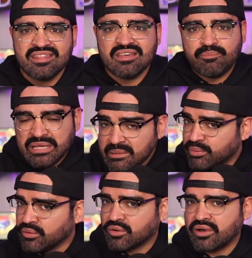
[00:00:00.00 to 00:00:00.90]
the
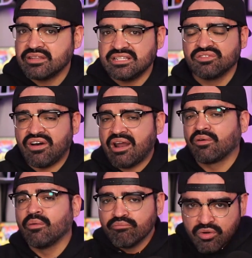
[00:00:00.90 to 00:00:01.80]
people creating these
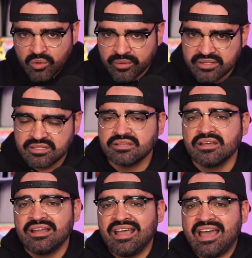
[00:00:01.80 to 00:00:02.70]
viral moments,
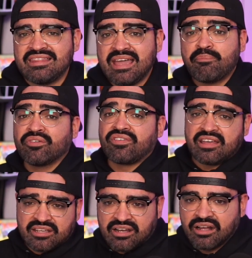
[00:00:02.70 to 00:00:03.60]
and they
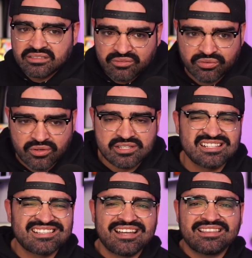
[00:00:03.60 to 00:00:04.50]
provide the content for us.
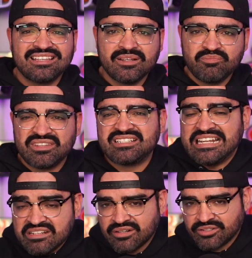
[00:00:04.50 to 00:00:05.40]
It's like the
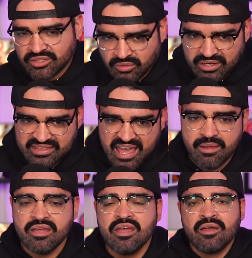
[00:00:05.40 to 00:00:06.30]
Tinder to create
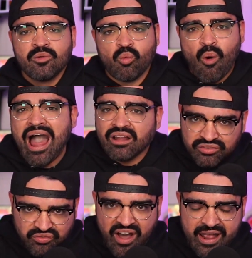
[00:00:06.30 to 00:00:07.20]
that
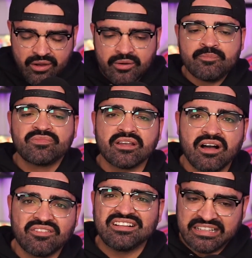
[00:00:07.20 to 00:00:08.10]
wildfire
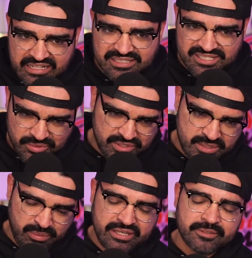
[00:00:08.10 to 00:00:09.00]
of clicks, so to
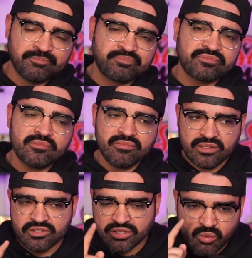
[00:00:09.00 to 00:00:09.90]
speak.
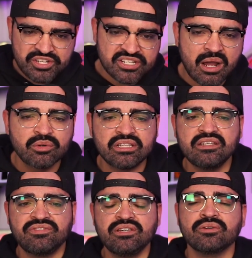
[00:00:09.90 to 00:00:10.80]
So the question I would
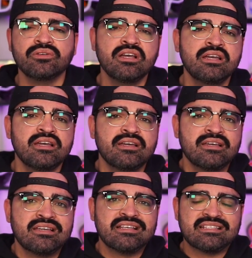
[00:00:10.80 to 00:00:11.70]
leave you
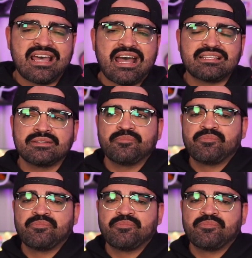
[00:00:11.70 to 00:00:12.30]
is that,